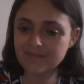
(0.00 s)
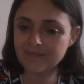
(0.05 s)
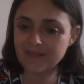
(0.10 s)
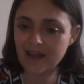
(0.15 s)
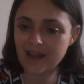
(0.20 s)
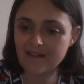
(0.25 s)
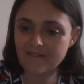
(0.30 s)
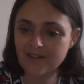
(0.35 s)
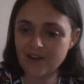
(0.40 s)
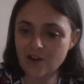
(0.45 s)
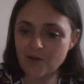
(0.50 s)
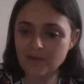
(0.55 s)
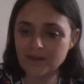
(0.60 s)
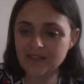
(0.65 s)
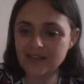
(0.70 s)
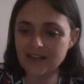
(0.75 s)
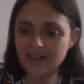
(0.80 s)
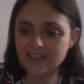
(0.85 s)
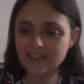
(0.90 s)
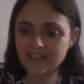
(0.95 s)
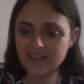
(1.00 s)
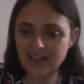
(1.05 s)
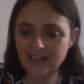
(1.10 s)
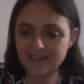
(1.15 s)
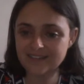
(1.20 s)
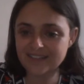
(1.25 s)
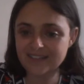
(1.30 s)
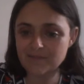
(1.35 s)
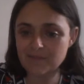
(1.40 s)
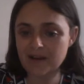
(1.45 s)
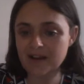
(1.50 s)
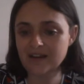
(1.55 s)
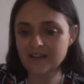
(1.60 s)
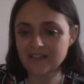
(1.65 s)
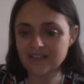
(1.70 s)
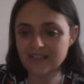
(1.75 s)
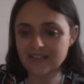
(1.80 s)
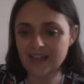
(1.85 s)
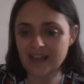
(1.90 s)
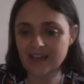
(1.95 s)
have a commentator challenging my
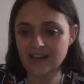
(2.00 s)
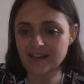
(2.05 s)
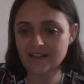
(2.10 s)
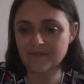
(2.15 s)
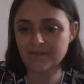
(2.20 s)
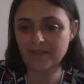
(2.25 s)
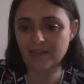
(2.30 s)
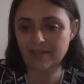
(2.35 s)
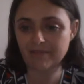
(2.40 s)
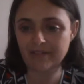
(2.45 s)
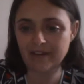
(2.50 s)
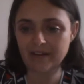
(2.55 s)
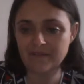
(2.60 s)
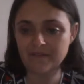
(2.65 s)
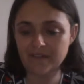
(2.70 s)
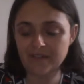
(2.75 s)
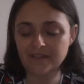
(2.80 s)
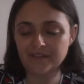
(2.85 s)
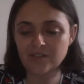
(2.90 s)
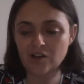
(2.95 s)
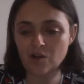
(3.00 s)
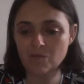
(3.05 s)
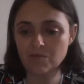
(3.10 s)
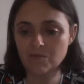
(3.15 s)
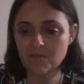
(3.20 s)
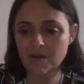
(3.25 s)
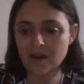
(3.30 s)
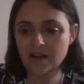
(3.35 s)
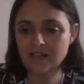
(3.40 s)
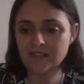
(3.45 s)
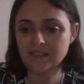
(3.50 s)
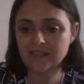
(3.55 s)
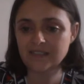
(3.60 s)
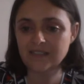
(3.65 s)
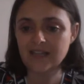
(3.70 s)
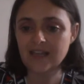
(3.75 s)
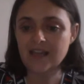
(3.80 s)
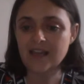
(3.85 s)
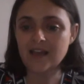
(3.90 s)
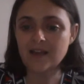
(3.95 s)
understanding of the 3/5 compromise,
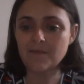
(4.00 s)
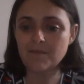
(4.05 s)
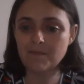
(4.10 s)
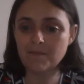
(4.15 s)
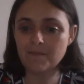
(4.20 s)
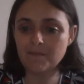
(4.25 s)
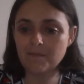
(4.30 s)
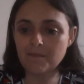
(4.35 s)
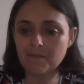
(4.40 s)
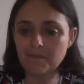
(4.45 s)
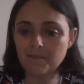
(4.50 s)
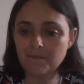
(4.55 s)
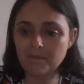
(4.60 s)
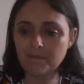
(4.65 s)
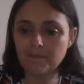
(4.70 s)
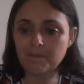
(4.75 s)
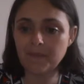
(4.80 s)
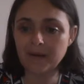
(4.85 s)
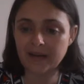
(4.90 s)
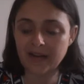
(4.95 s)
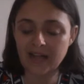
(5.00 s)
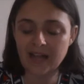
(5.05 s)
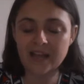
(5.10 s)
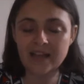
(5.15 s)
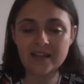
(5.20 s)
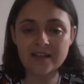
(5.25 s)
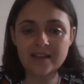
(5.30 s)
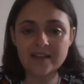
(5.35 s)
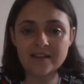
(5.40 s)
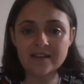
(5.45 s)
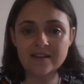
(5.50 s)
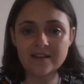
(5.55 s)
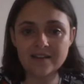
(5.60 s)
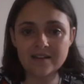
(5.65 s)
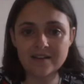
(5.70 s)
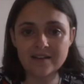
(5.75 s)
but I